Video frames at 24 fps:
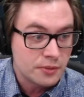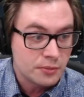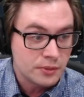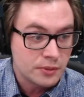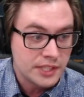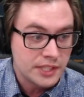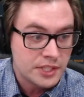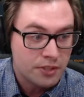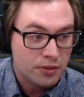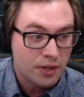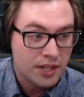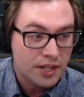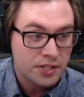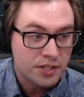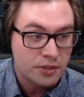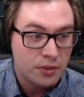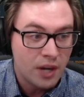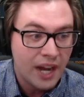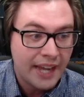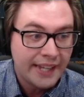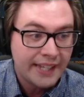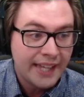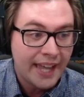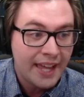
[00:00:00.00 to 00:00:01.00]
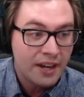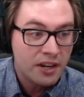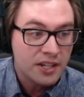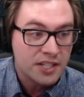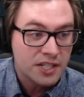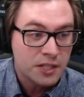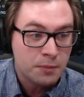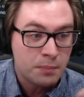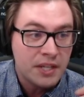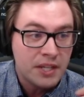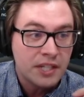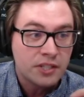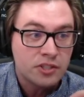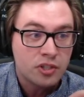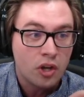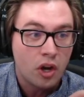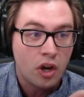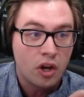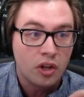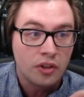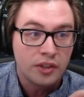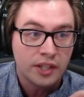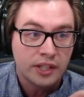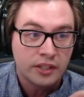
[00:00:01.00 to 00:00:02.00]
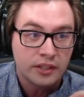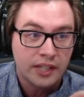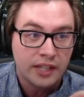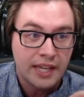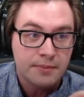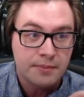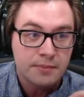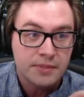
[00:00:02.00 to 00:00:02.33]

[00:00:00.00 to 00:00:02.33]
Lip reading: really trust you. I cannot speak to all the claims.